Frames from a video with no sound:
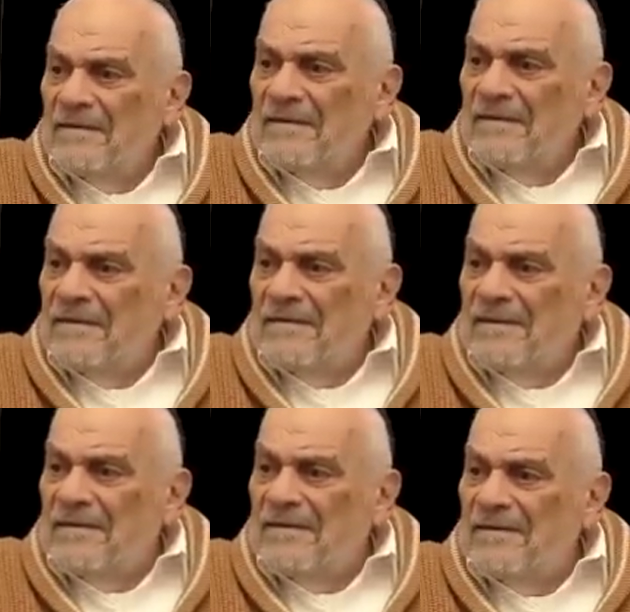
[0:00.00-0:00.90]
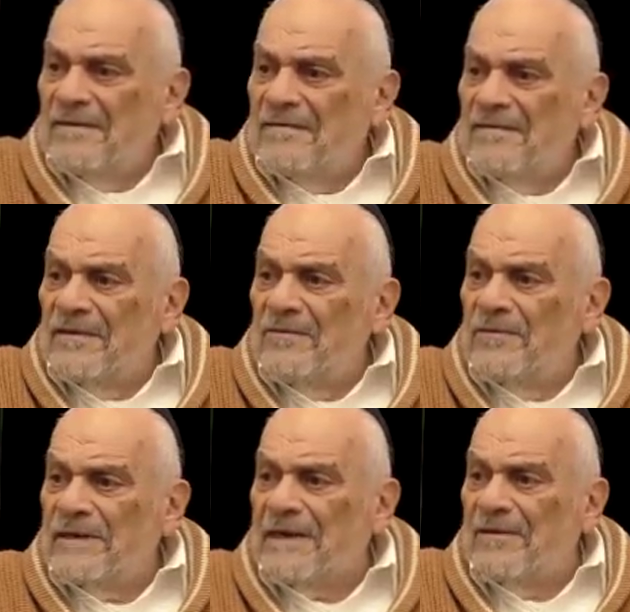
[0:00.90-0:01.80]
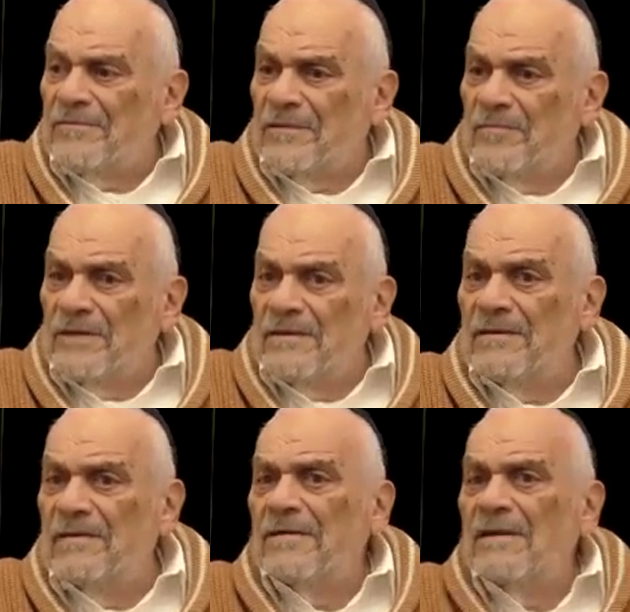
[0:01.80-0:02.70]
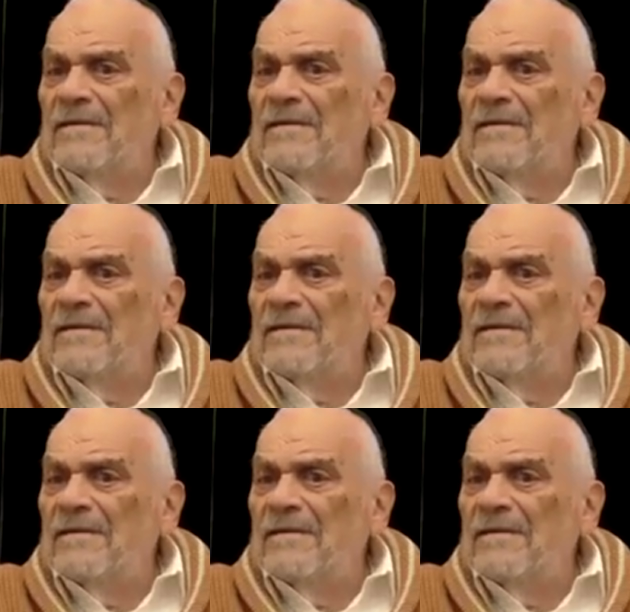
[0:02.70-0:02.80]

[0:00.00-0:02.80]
that there is no accountability,